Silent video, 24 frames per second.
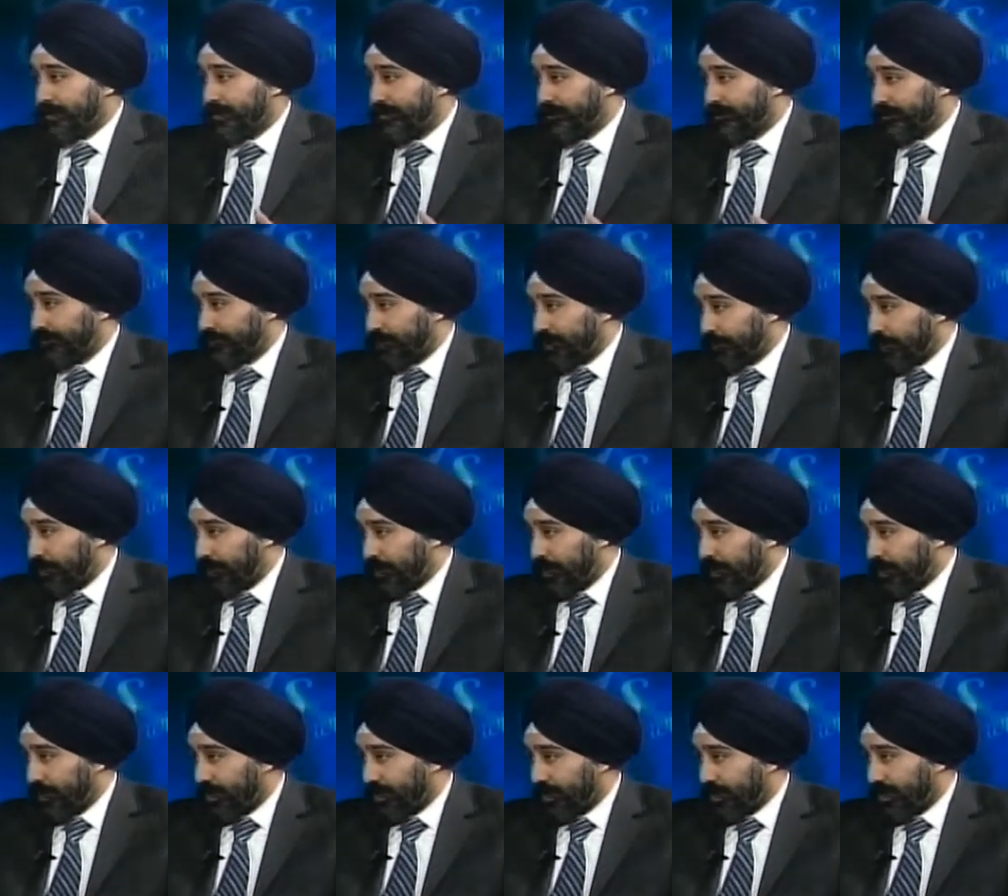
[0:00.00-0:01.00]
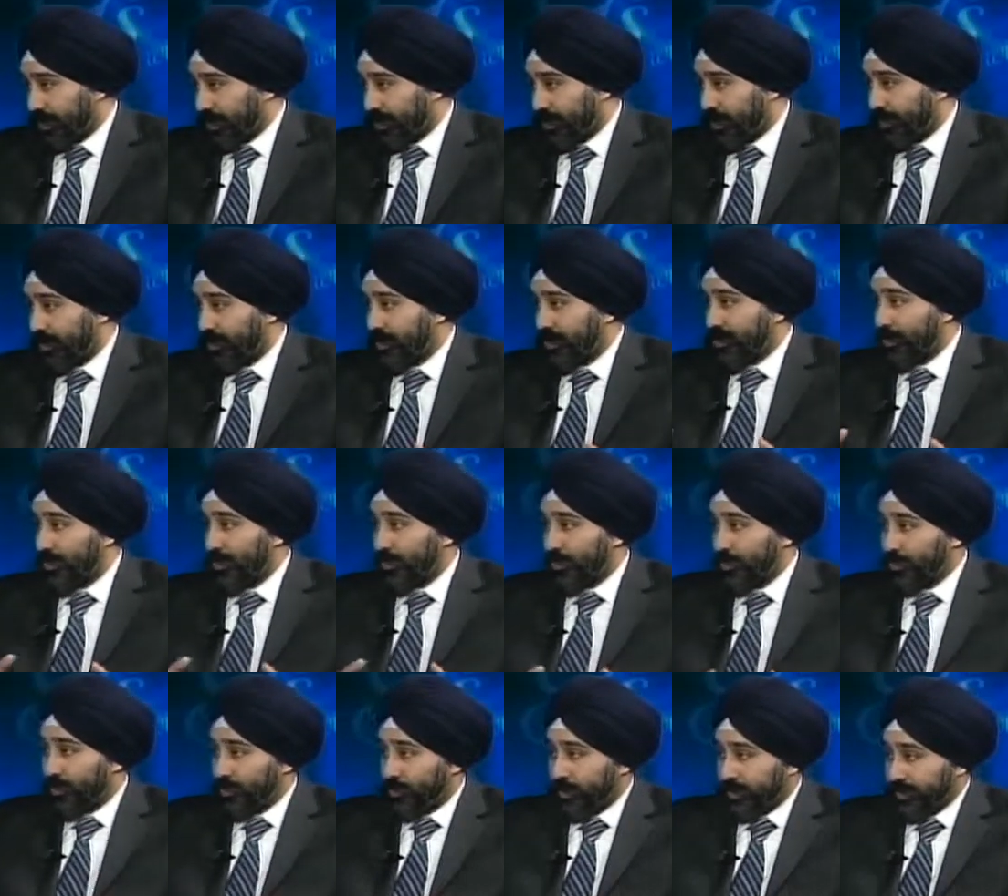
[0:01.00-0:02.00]
from America?
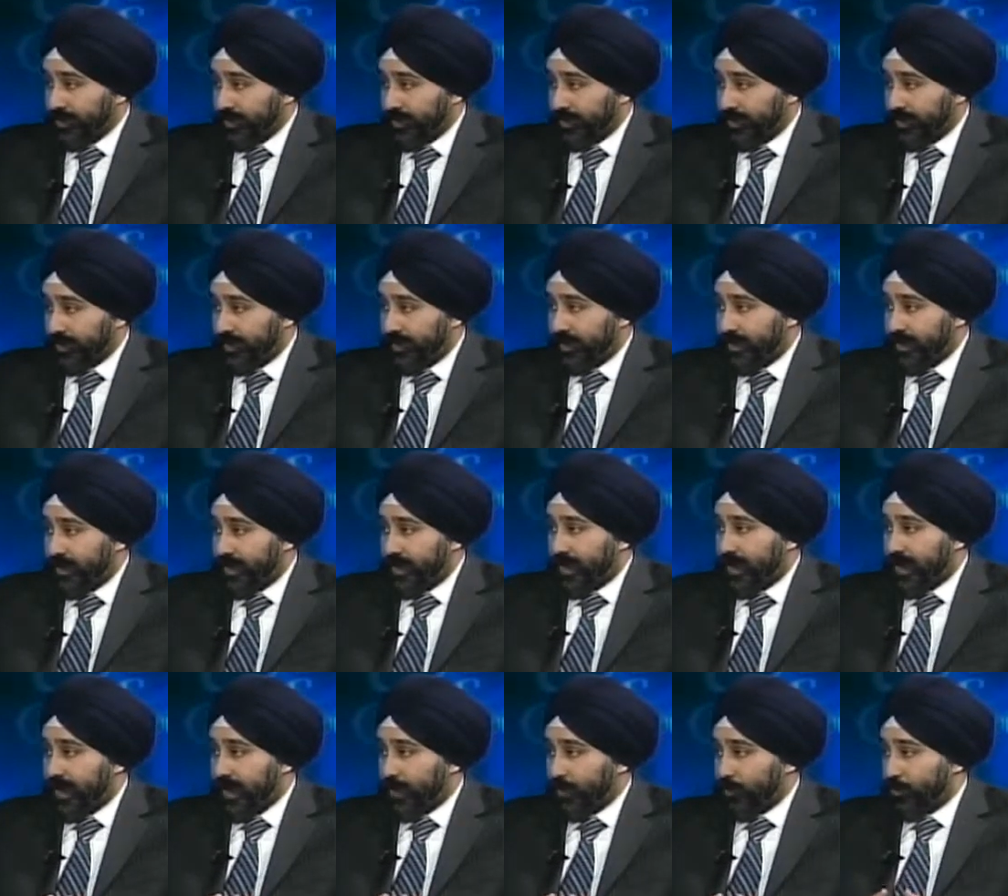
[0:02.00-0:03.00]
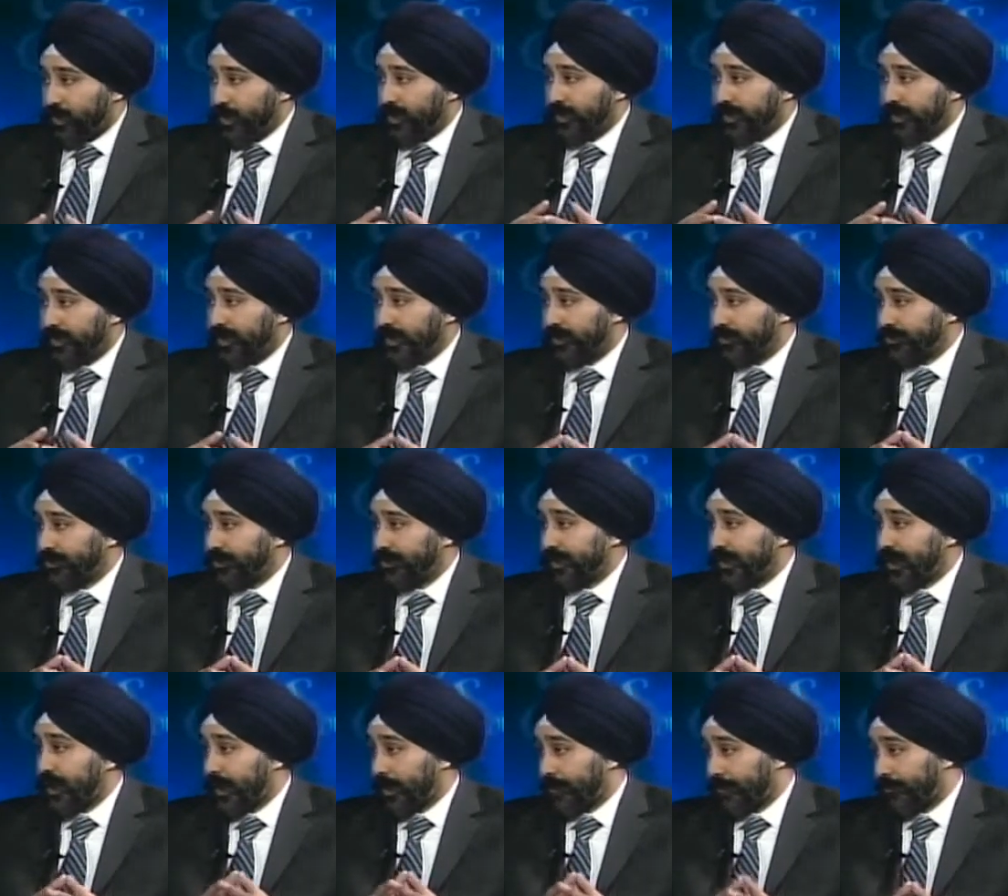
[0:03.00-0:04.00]
Who is he? And one thing that
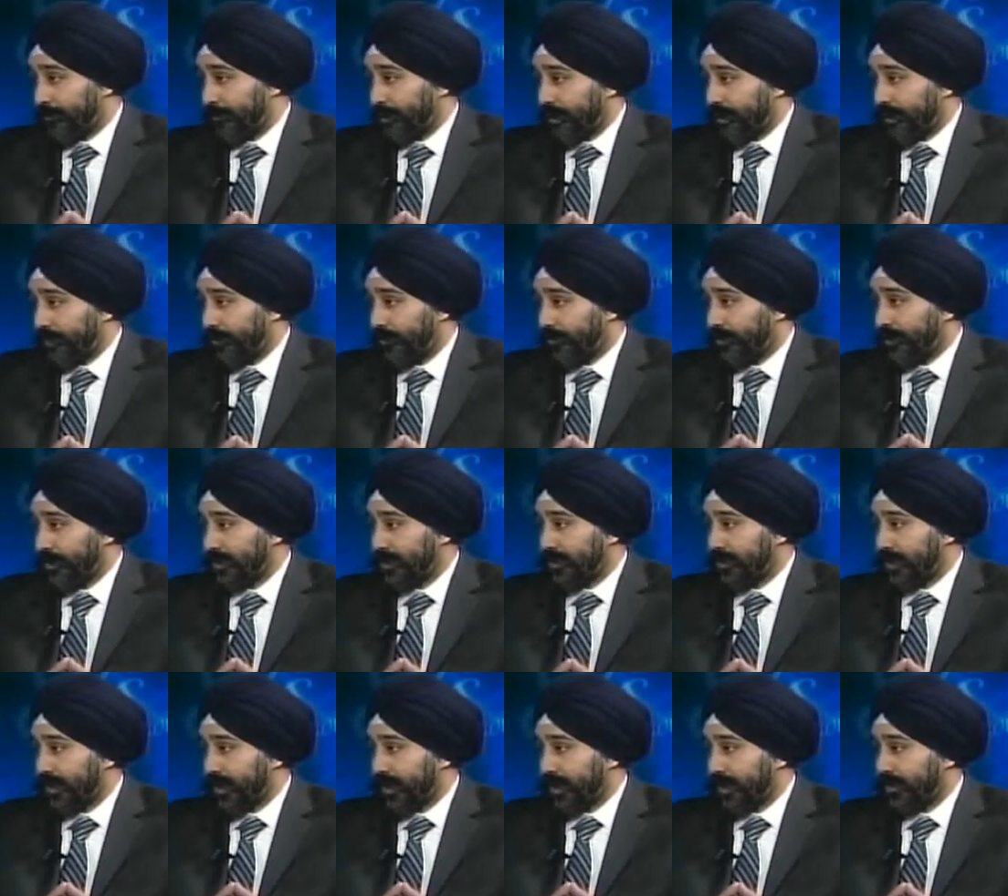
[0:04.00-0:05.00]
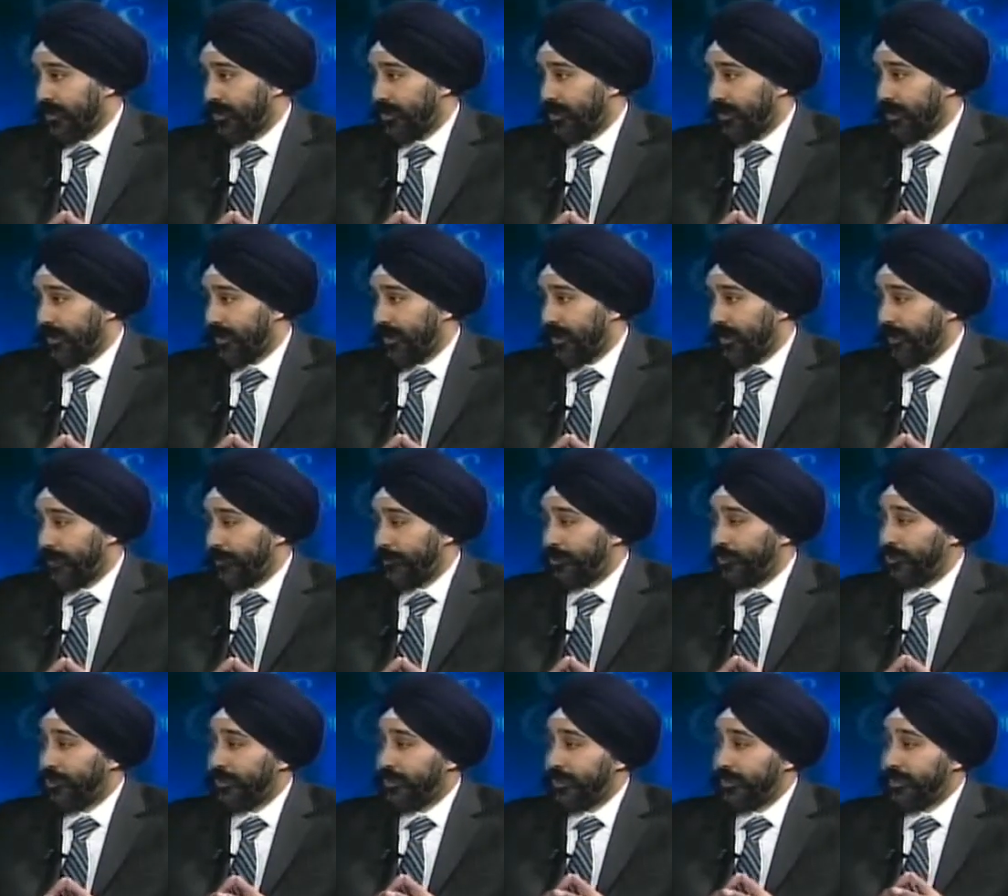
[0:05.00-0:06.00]
really helped me was that
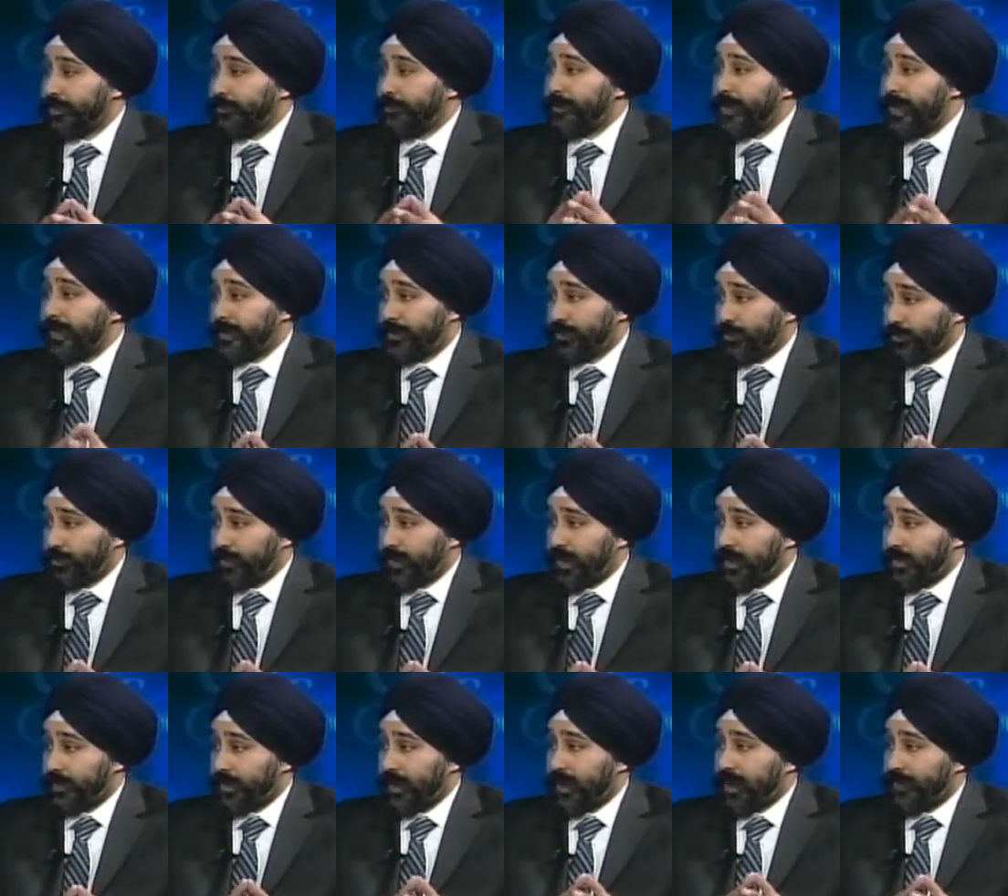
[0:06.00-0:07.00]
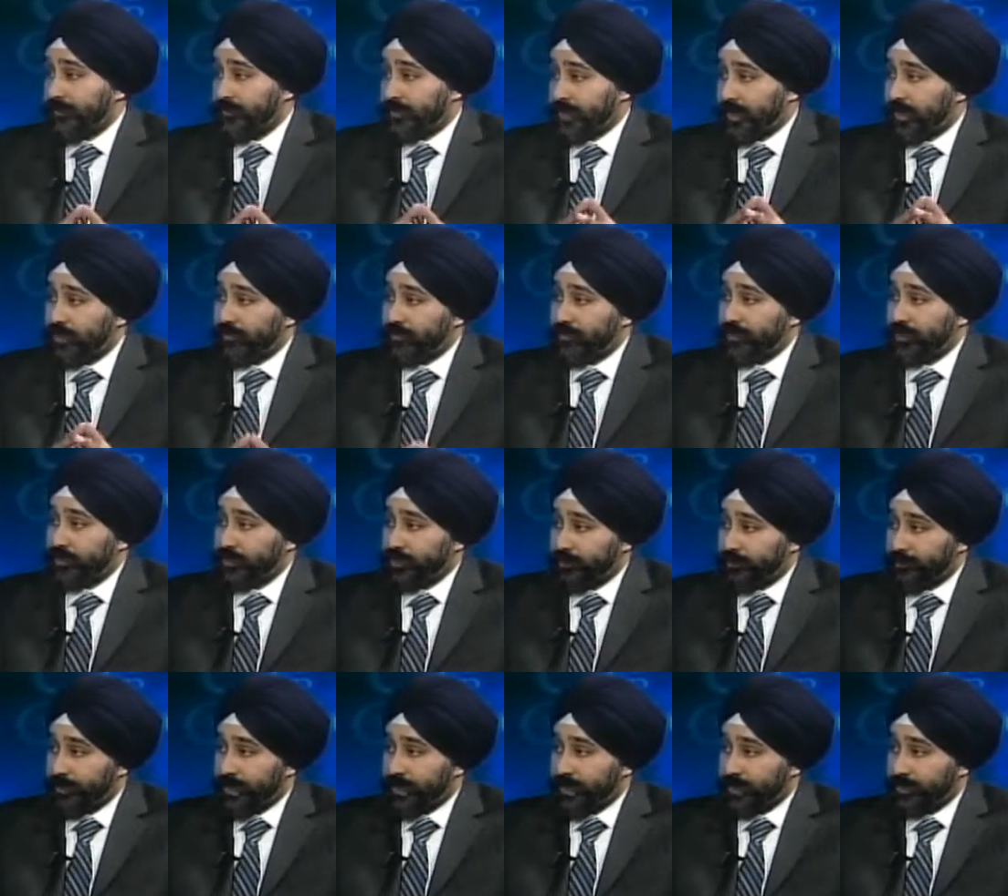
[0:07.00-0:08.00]
during the debates, we had live television
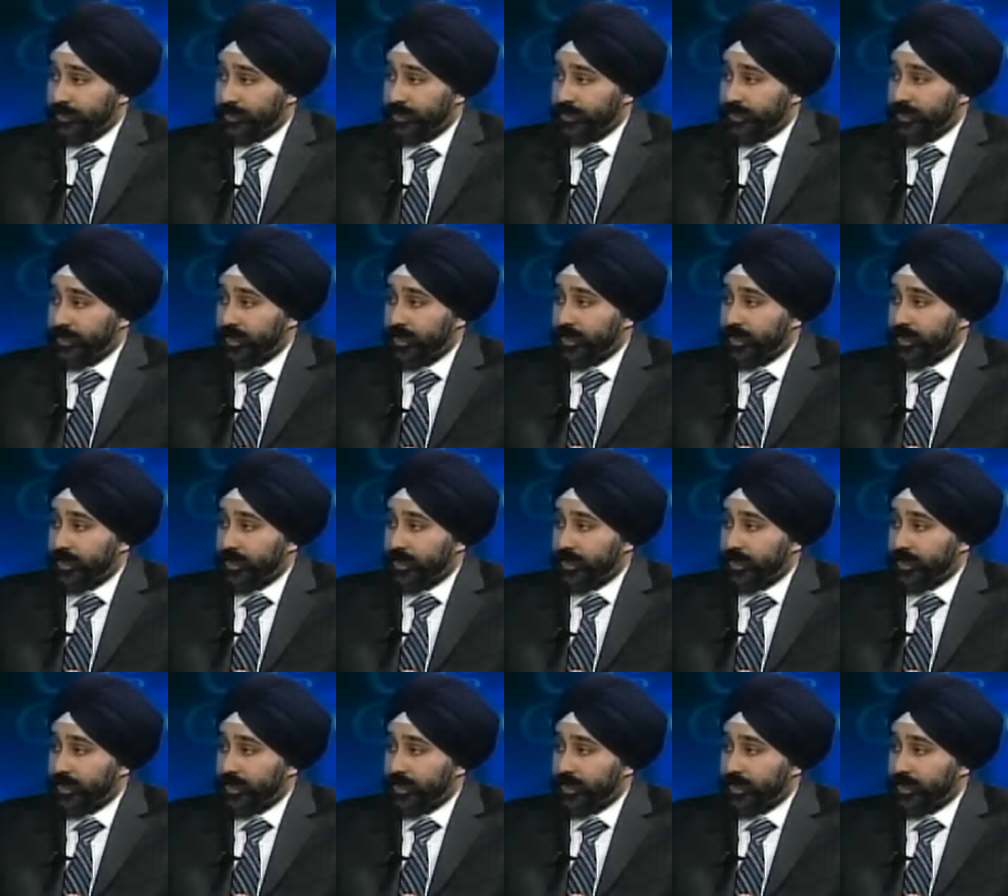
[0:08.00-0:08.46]
debates,